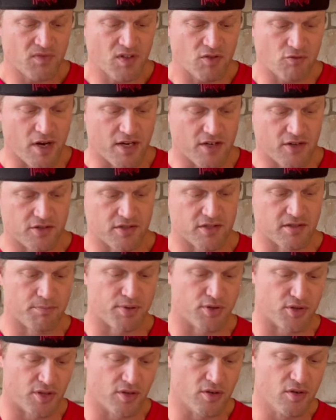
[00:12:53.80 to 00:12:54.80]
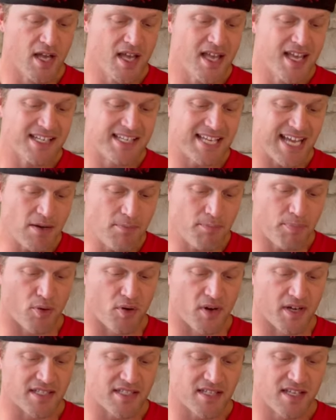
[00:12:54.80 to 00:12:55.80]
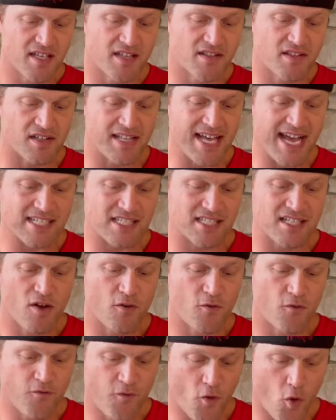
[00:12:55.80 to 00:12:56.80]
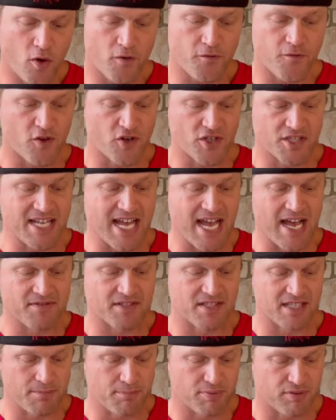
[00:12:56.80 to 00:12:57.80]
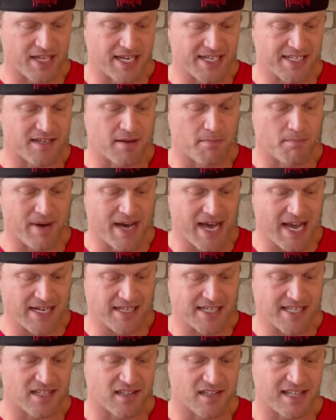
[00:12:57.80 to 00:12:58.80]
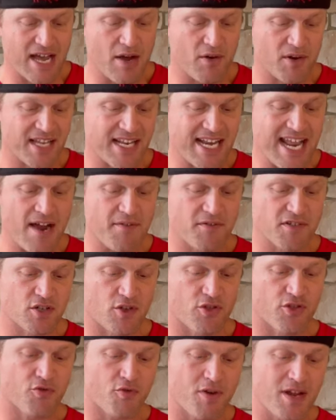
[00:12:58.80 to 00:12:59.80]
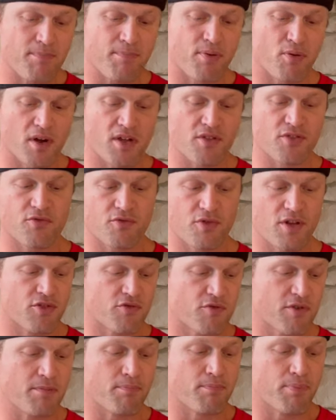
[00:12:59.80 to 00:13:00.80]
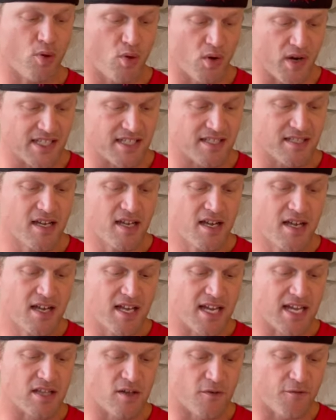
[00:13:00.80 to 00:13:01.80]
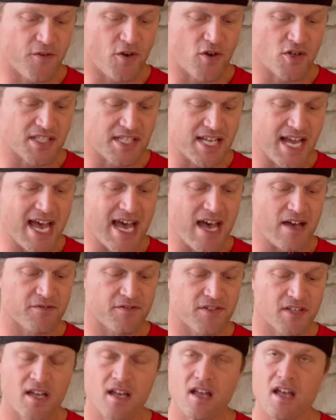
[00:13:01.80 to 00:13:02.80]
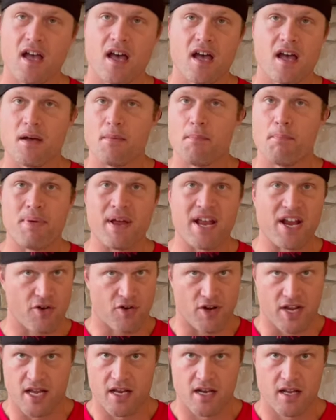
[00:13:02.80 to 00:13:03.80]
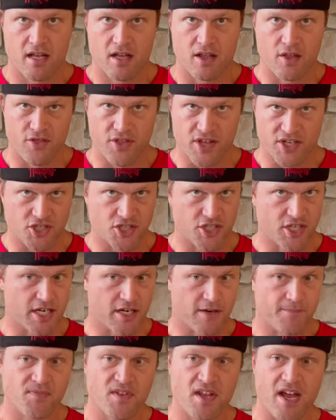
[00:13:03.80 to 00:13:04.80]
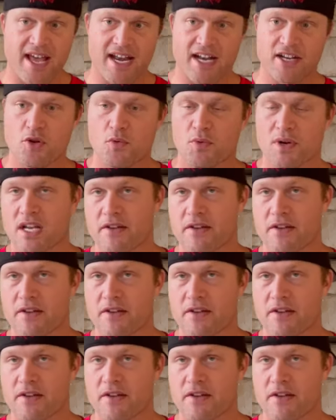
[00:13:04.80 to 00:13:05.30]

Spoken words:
Rutgers and Purdue, 10 points the last four first halves they played combined, and allowing an average of 3.33 points in the first halves period this year. All right, I do want to